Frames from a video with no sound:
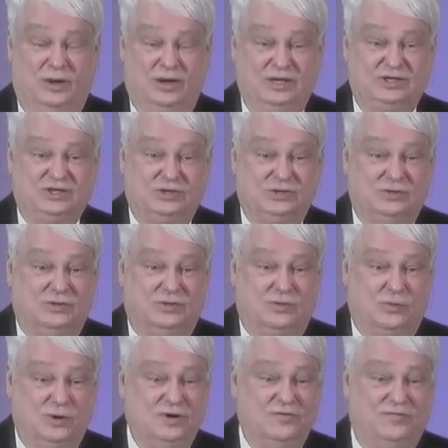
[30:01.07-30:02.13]
least
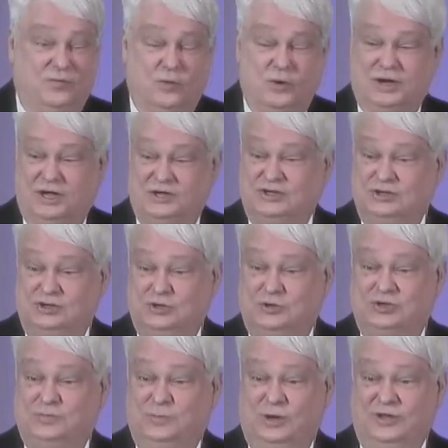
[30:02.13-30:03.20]
three or four dozen
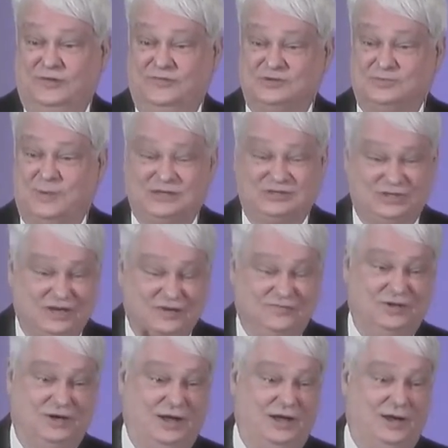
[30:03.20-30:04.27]
Jewish believers myself
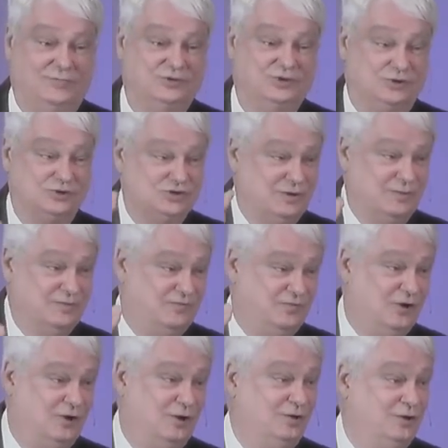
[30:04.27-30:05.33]
today. I'm sure some of
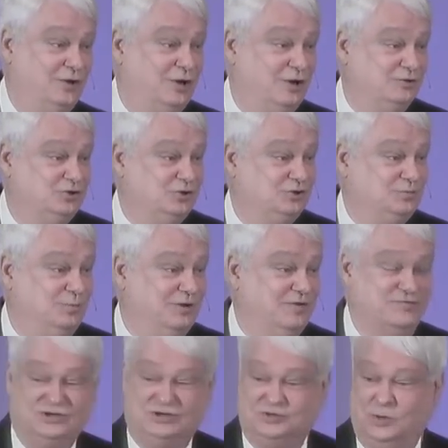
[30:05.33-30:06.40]
y'all know Jewish
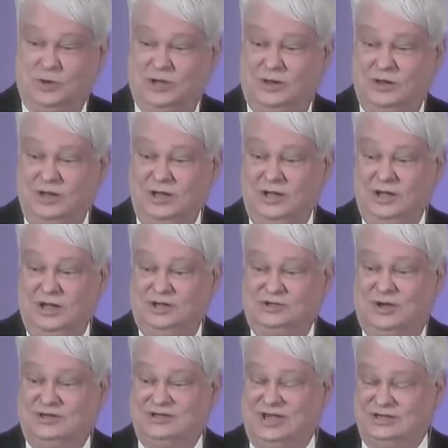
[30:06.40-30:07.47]
believers as well.
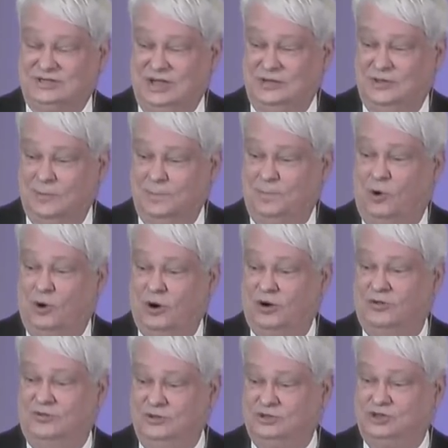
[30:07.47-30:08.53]
So, as I say, they're part
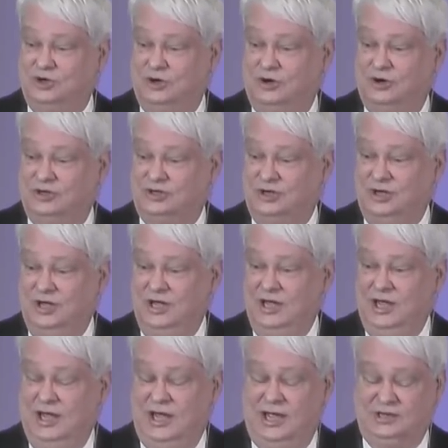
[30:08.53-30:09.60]
of the church.
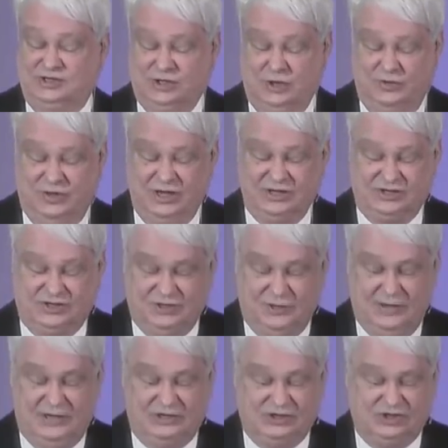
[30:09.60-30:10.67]
And so this
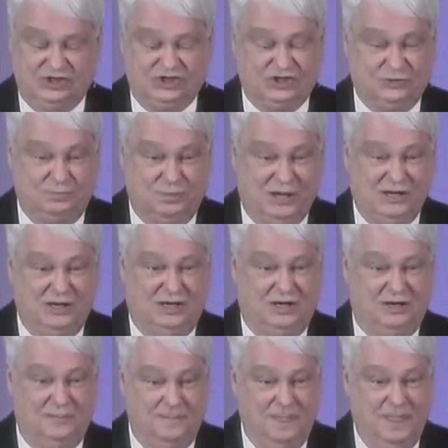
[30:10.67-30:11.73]
is
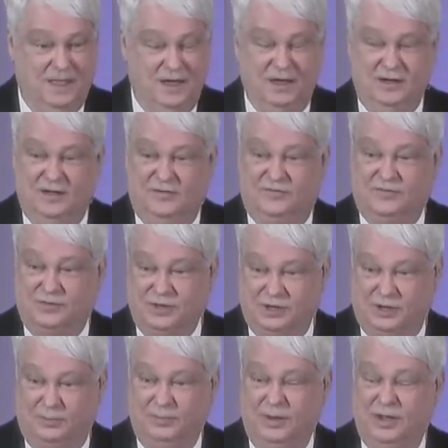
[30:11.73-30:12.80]
suspended for
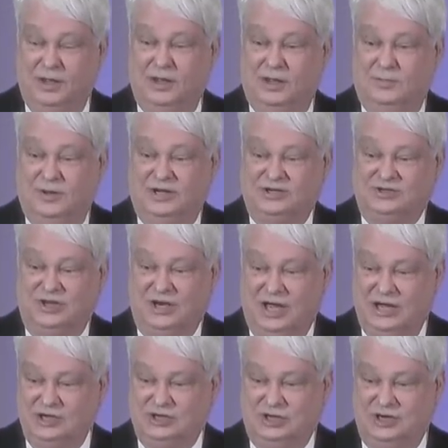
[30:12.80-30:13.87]
them because the
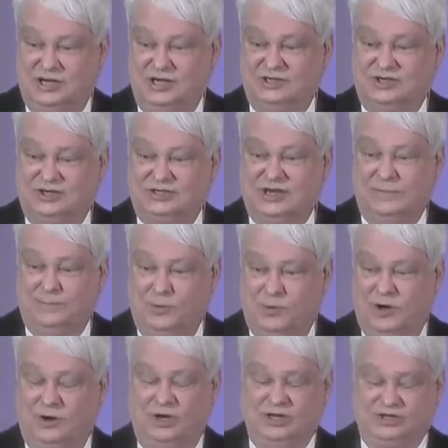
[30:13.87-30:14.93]
nation is
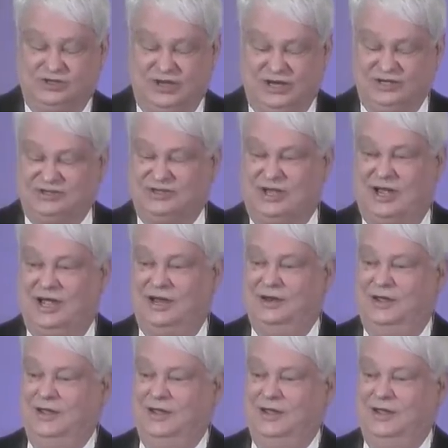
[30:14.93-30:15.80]
temporarily set aside